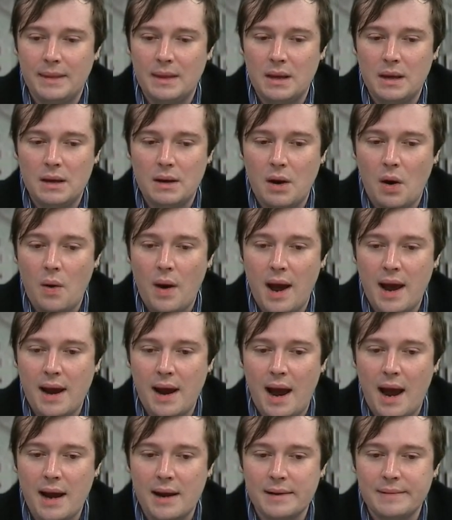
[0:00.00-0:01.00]

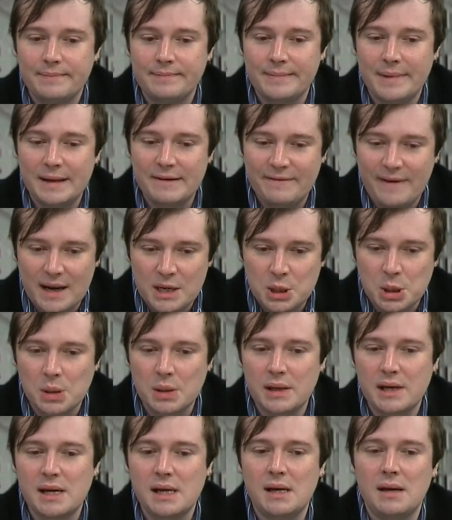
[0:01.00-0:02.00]
I
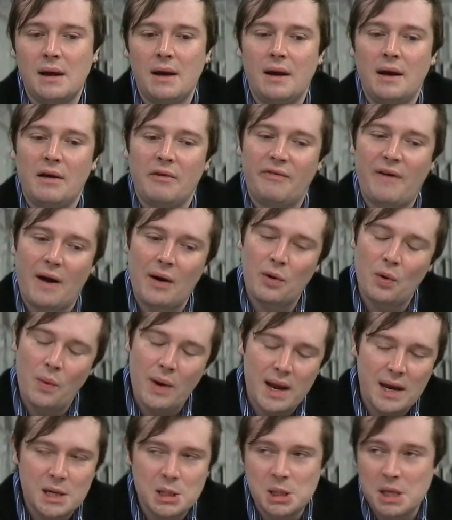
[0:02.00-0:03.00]
eventually found a
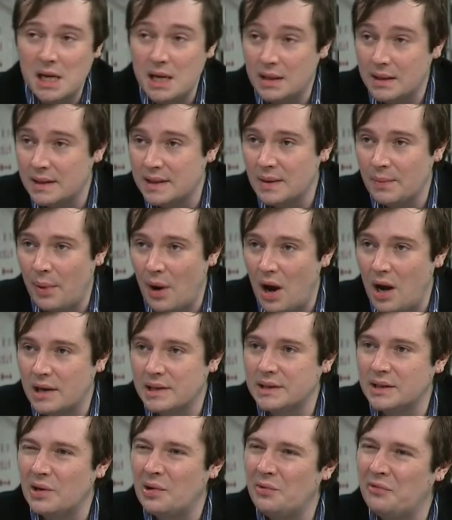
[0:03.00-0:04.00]
way to cheat the
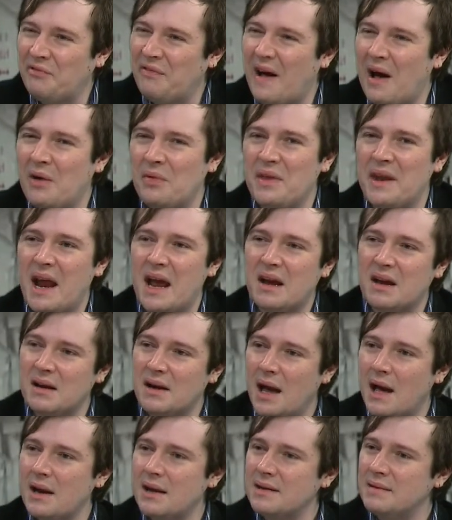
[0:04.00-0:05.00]
Suboxone, found that I could
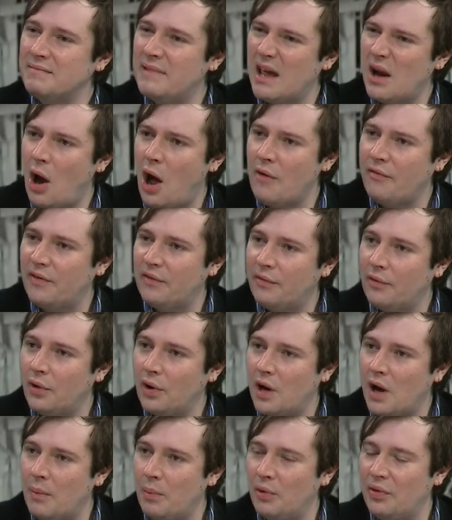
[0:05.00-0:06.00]
kind of get off it for a
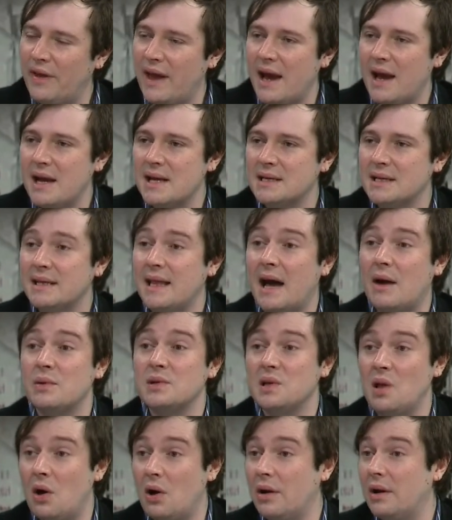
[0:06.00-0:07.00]
couple days, and that
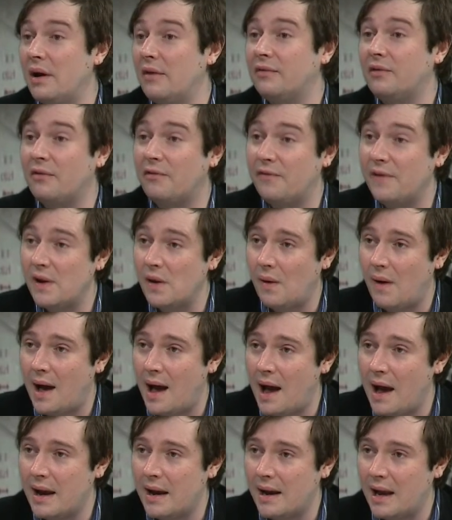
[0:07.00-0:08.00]
was long enough to feel
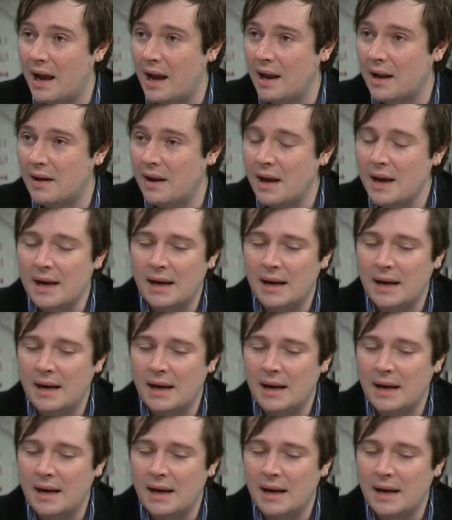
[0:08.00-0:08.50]
high again.